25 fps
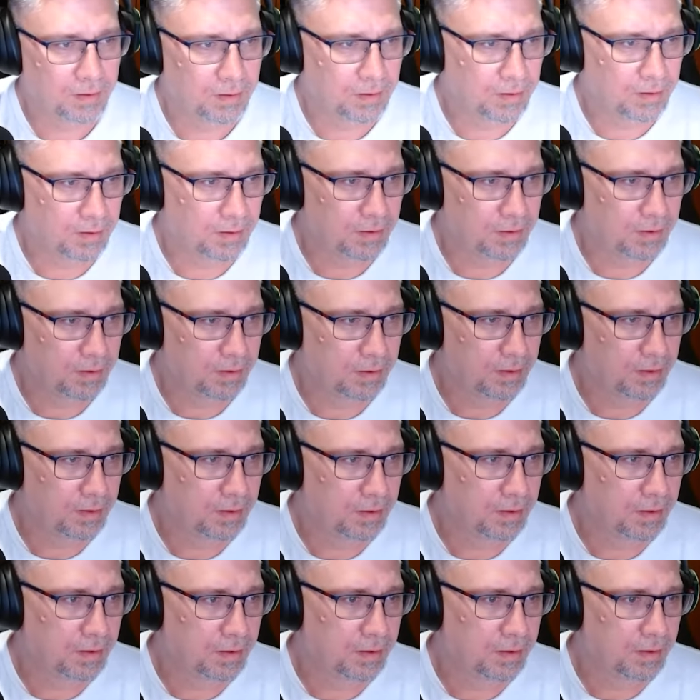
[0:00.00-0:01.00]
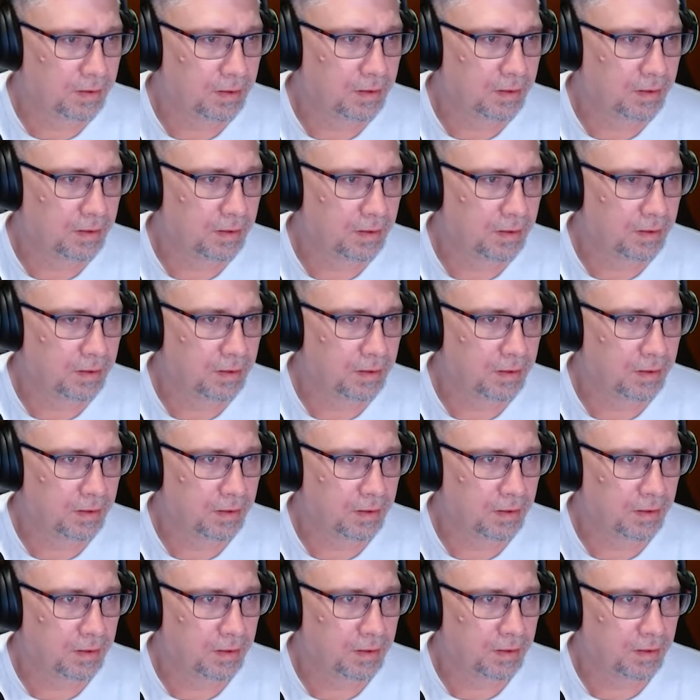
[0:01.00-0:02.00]

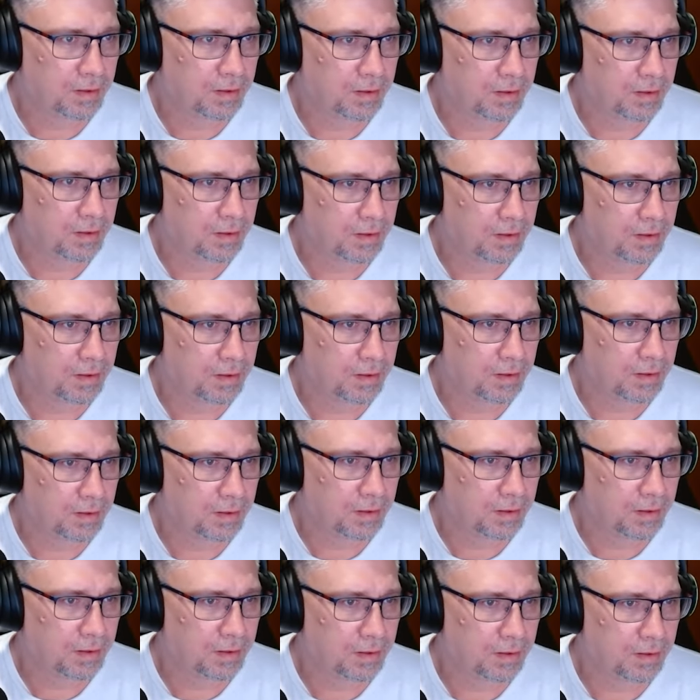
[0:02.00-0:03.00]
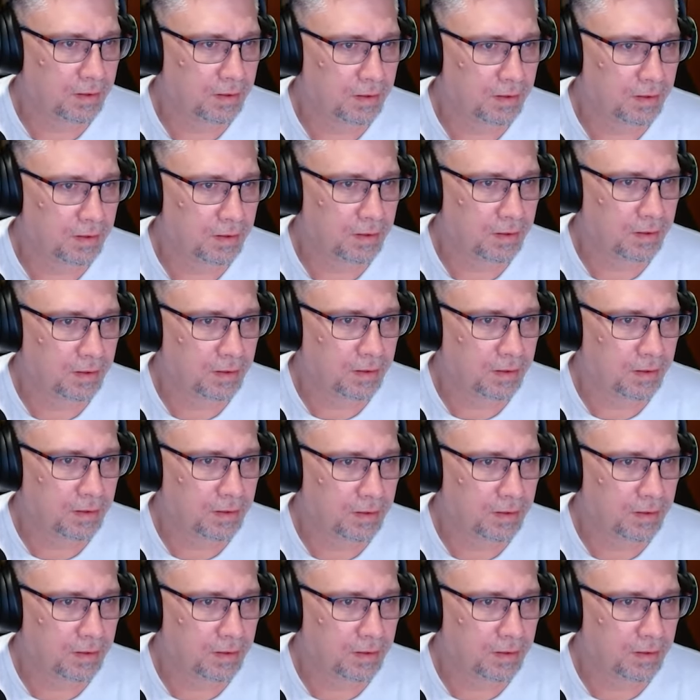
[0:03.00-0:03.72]
(not speaking)